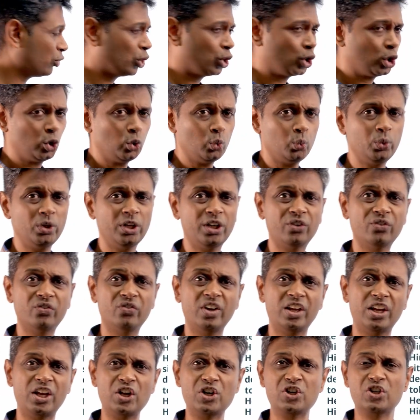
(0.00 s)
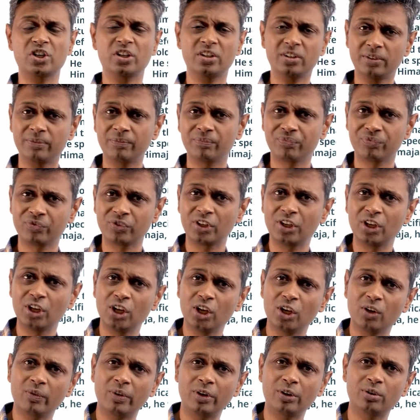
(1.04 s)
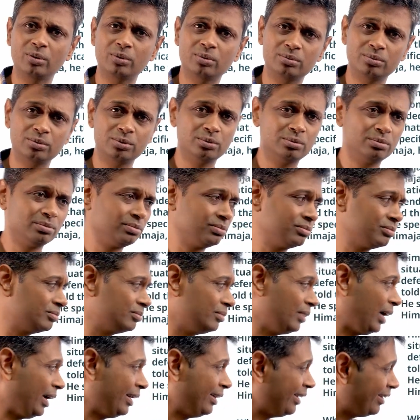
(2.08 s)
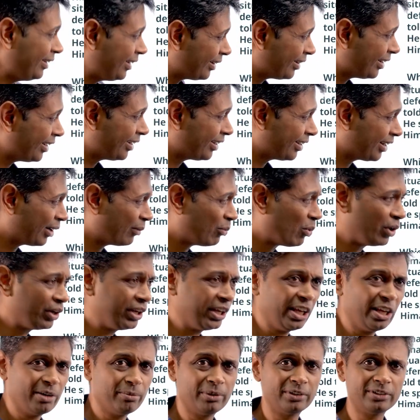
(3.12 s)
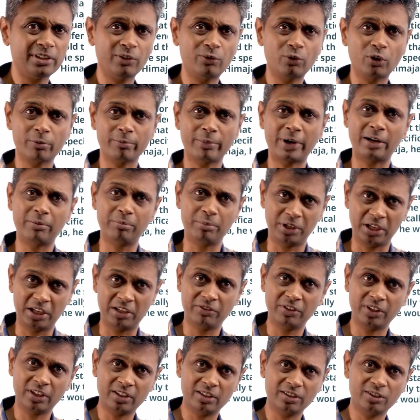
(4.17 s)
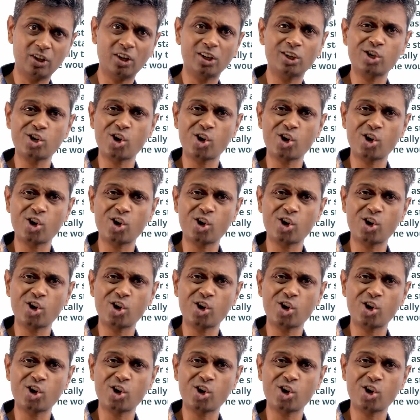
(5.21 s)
for a two-week vacation. So I think that's like rewarding Himaja for bad behavior, not